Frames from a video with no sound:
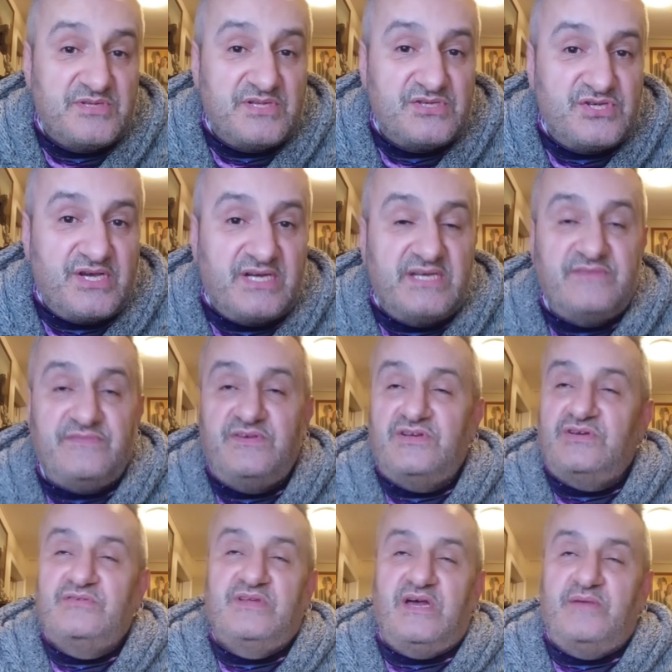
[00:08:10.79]
to the channel if you
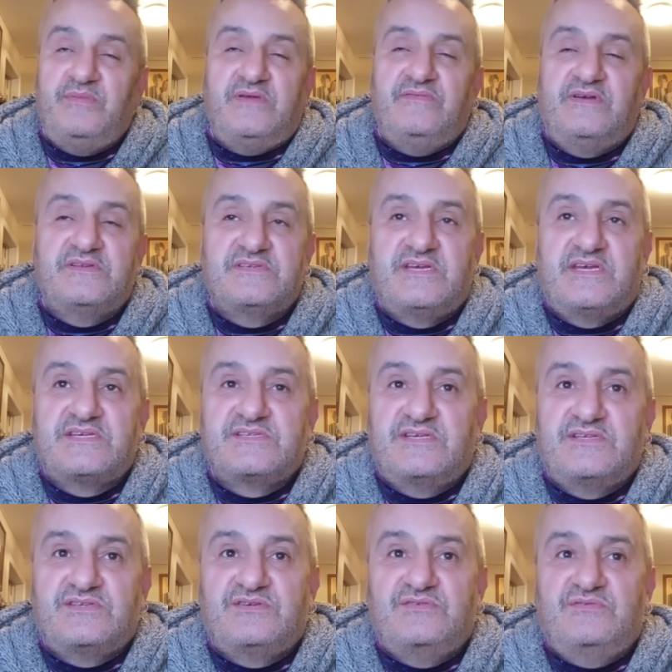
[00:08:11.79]
knew that'd be
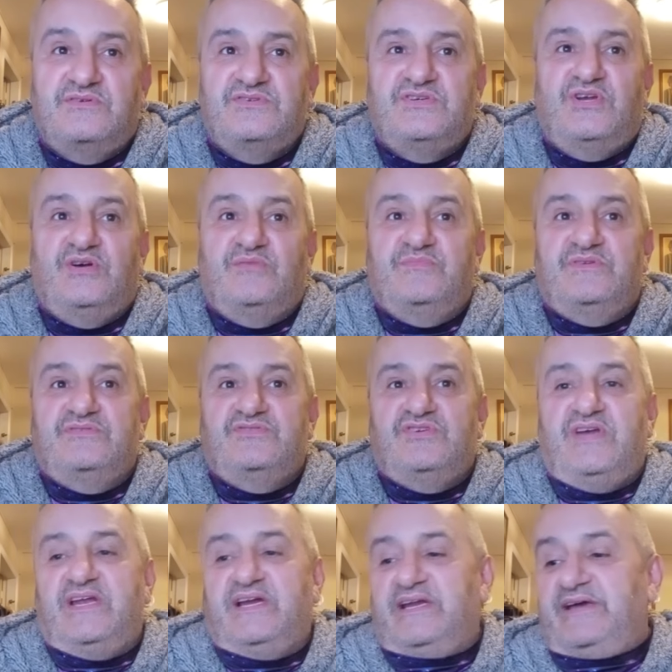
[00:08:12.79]
fantastic too because you help the
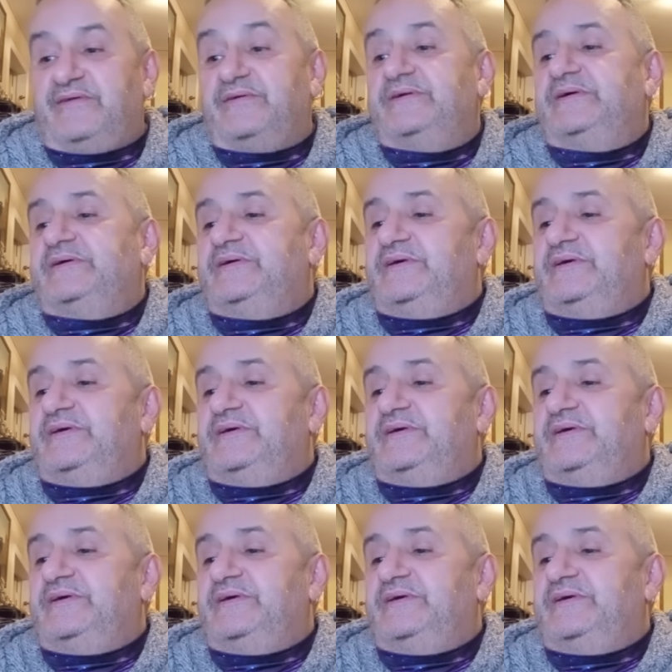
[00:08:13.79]
channel out